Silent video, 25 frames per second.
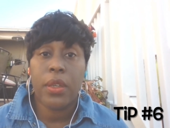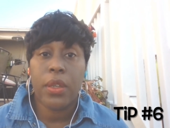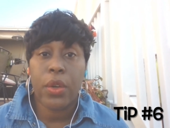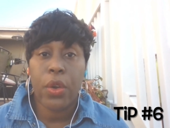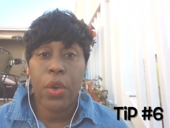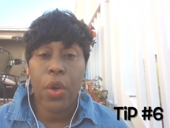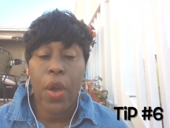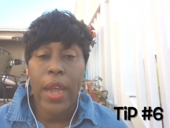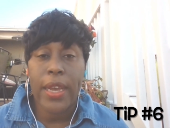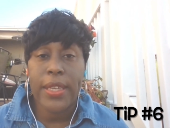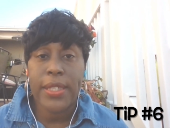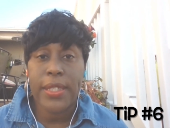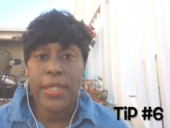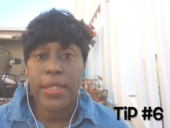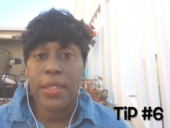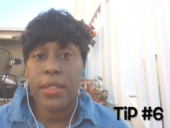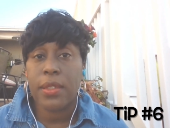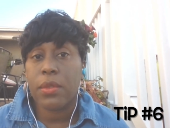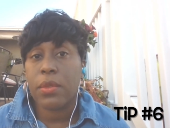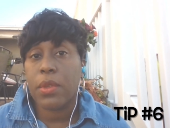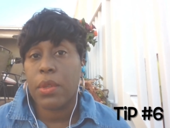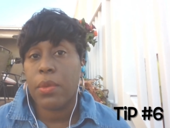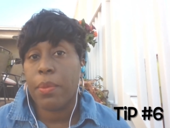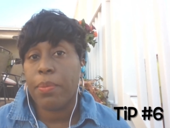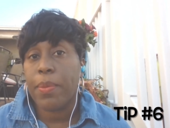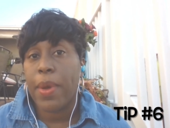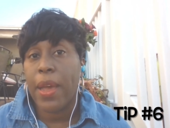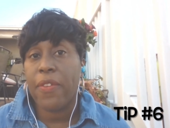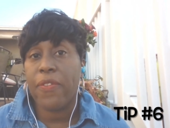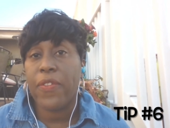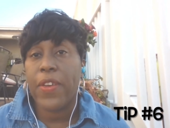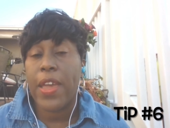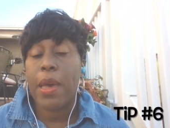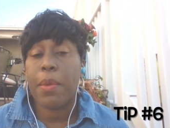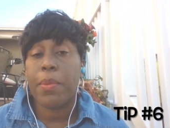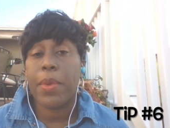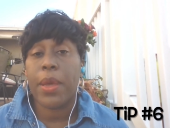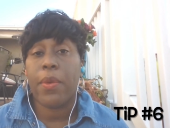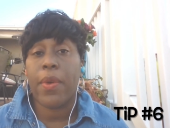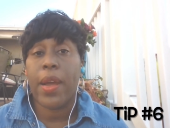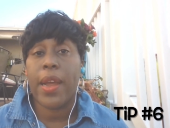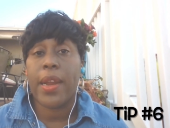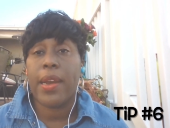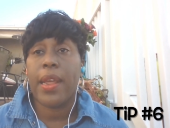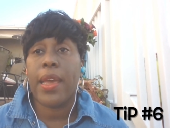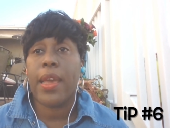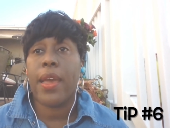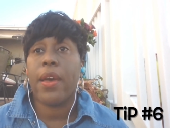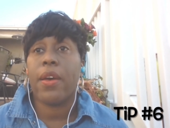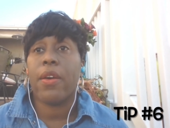crisis in my family right
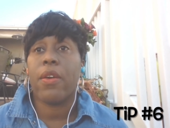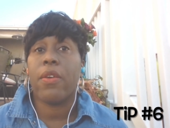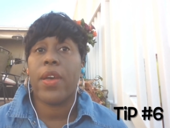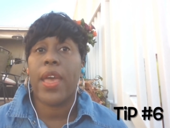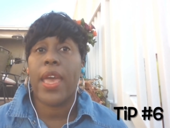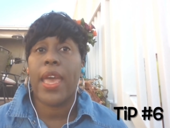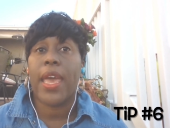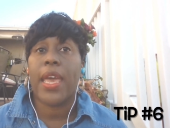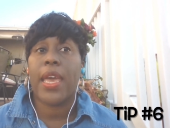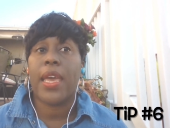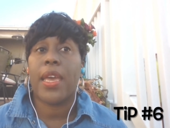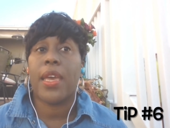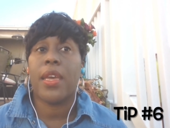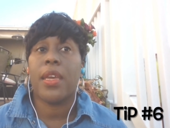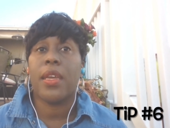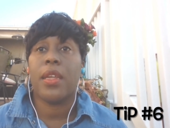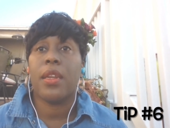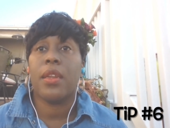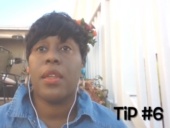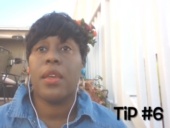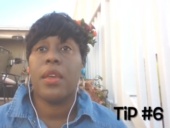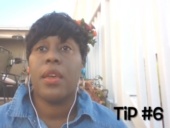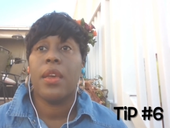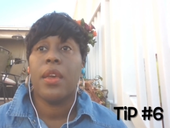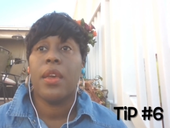now, and